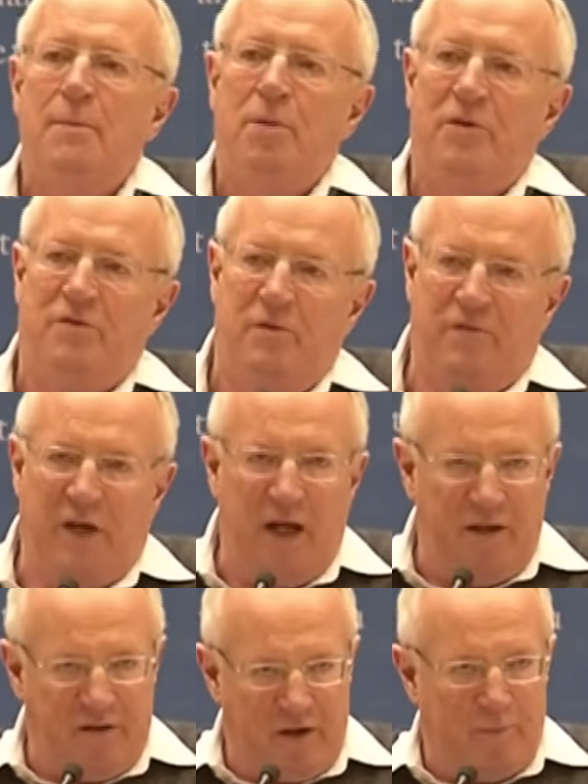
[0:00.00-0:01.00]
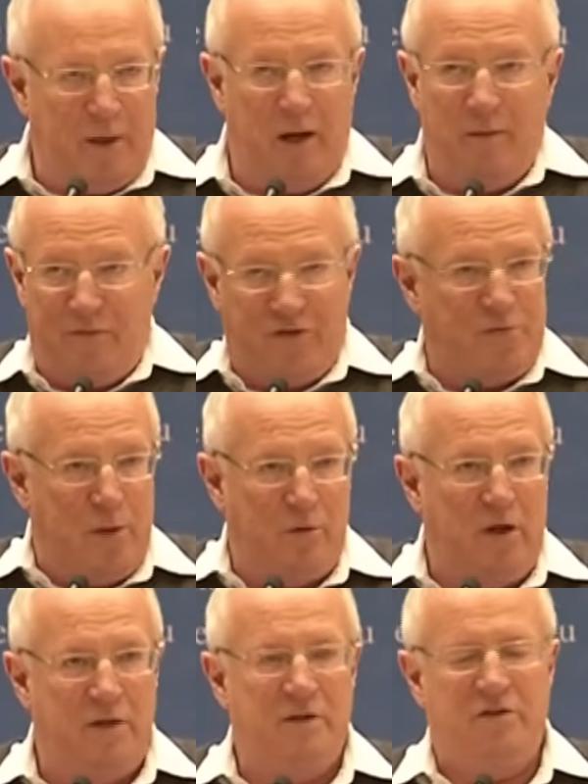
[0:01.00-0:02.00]
pontificating about the
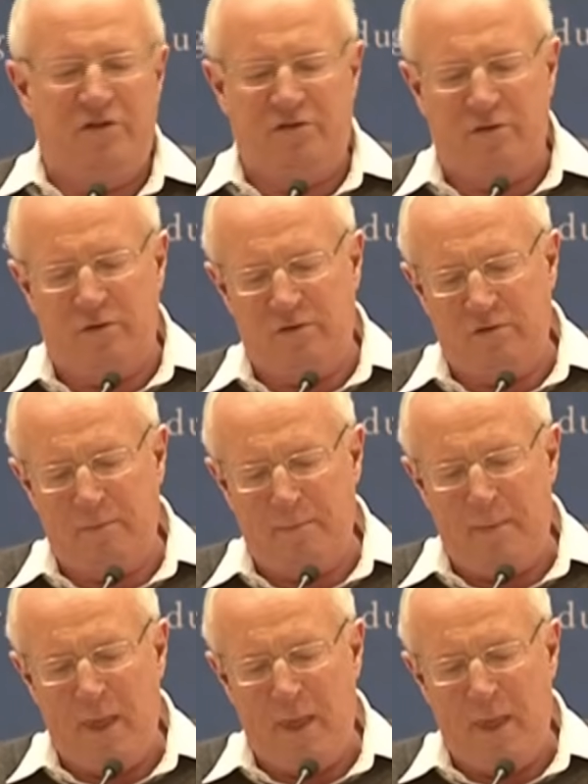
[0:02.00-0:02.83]
smoke in the distance.